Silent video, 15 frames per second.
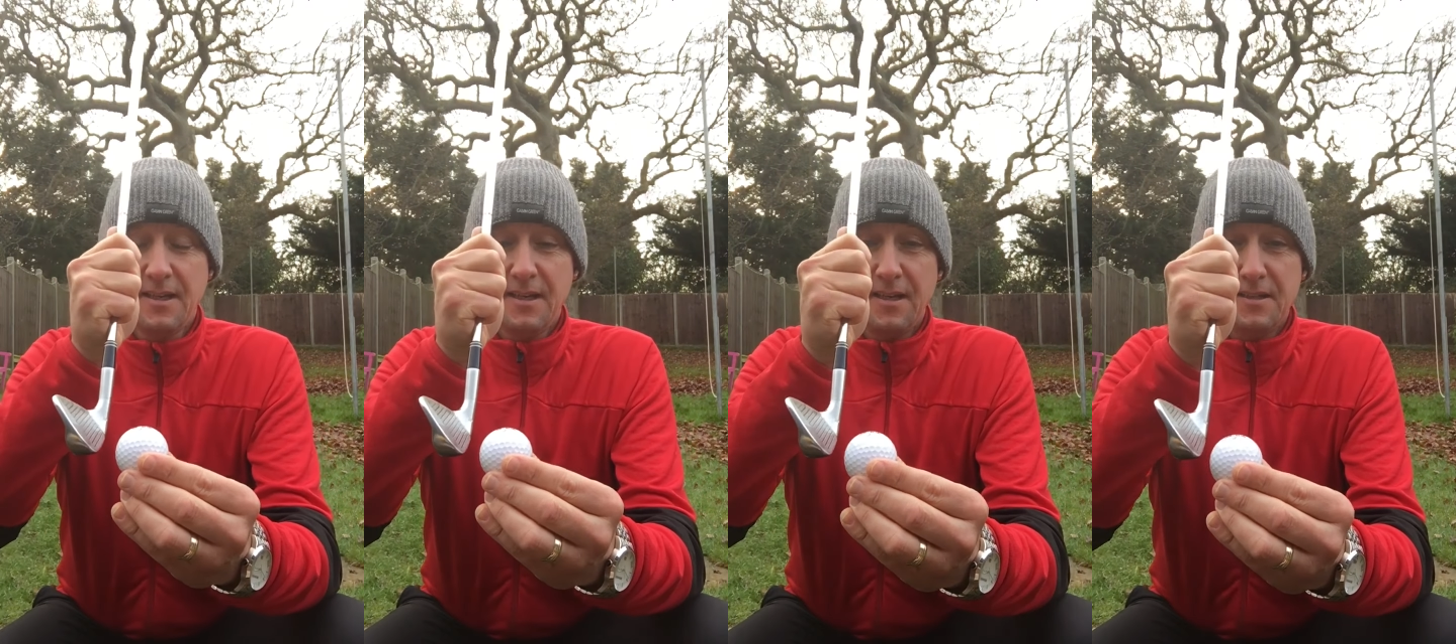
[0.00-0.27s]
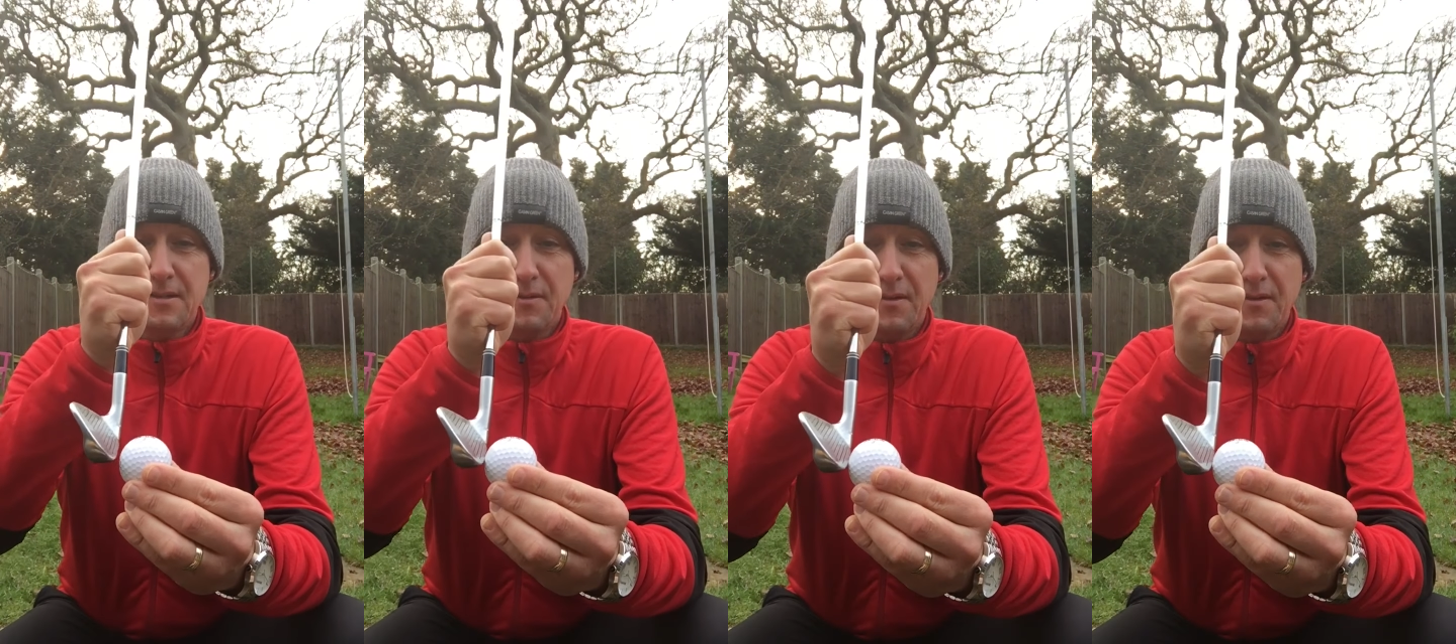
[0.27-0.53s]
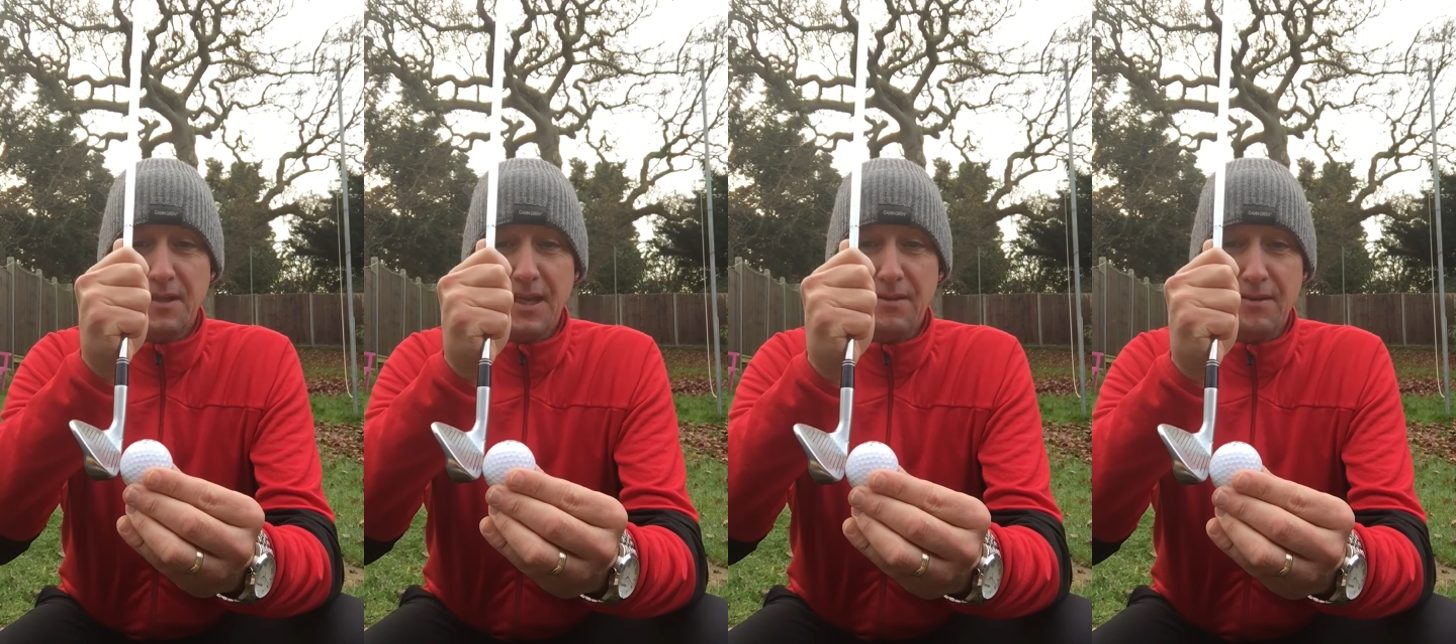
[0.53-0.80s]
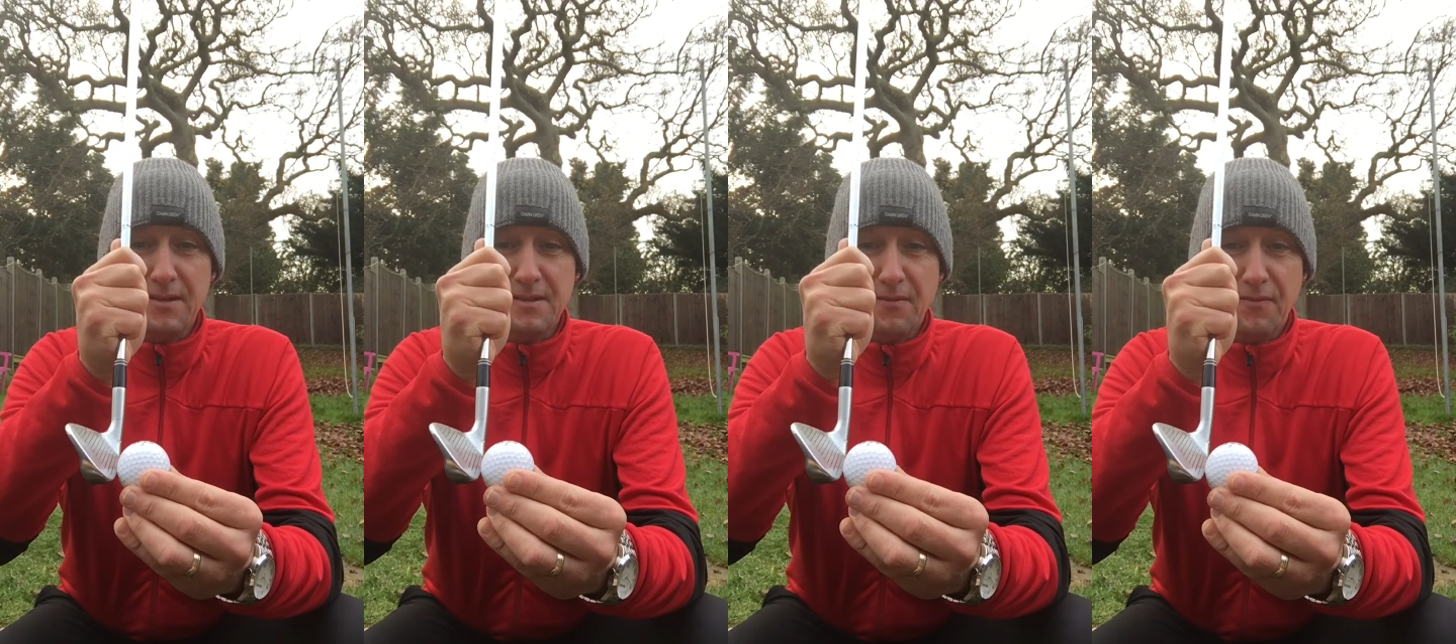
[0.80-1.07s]
So in
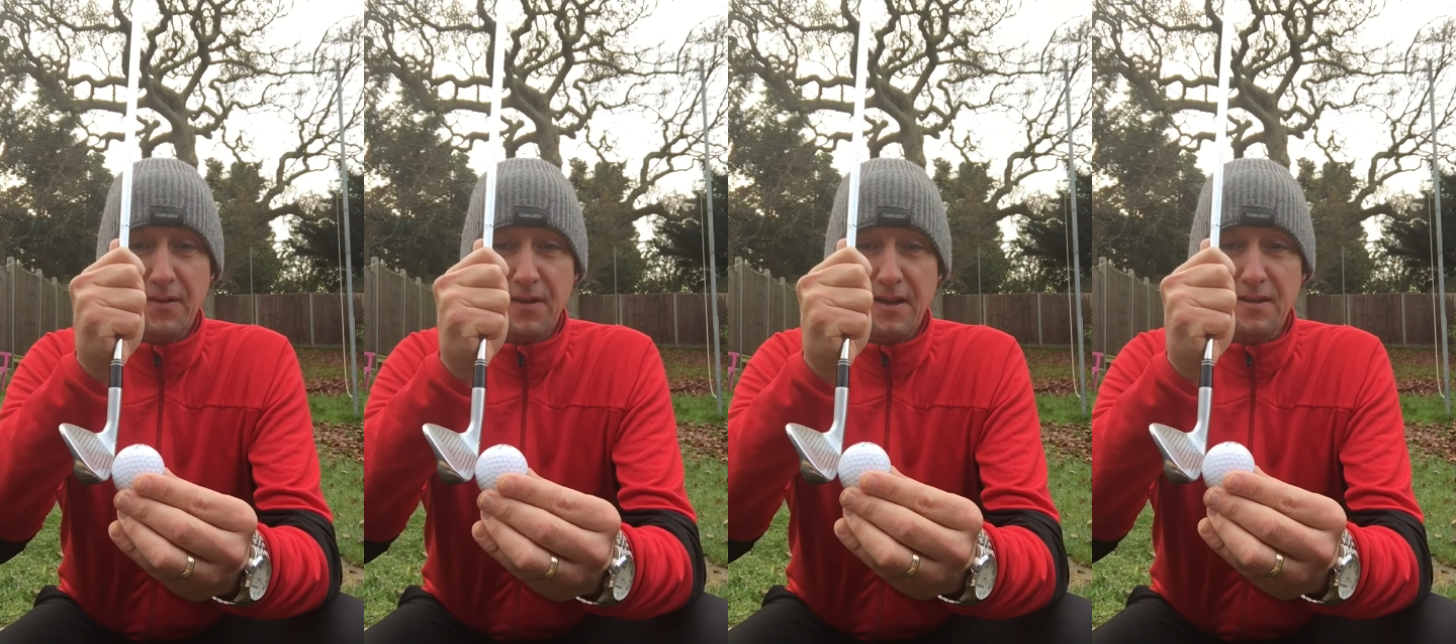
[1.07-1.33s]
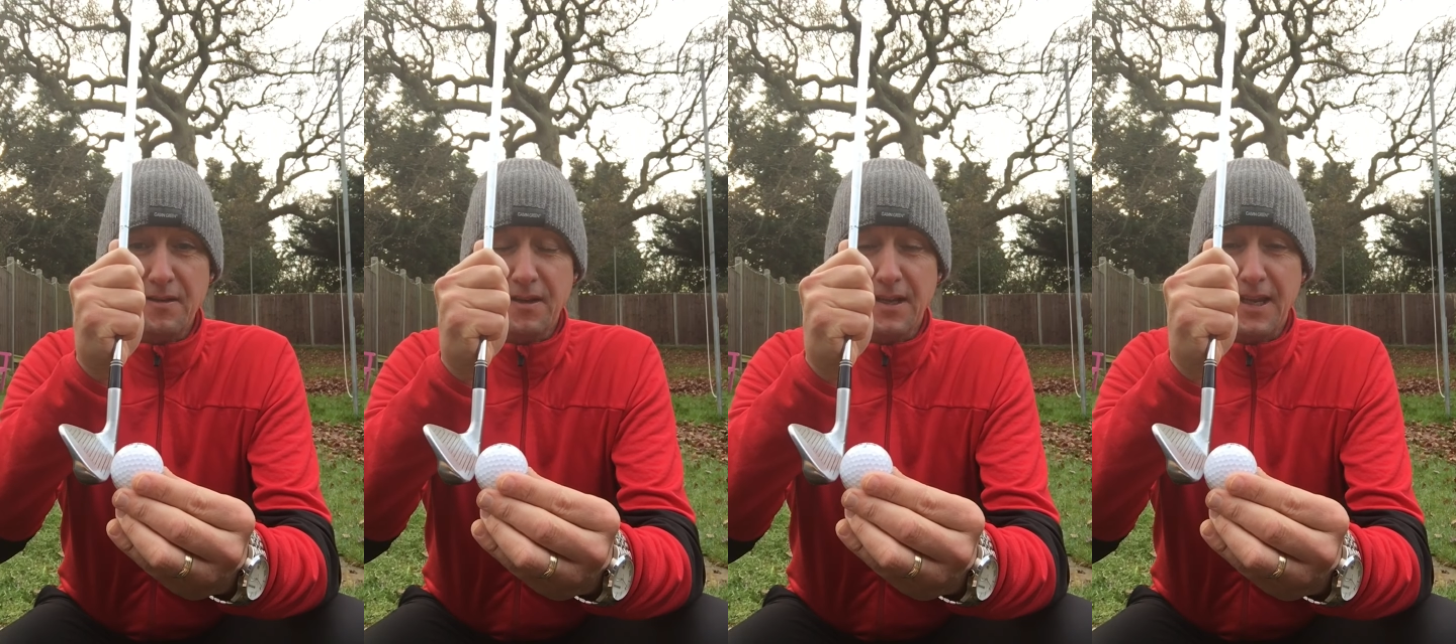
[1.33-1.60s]
theory, to feel like you're going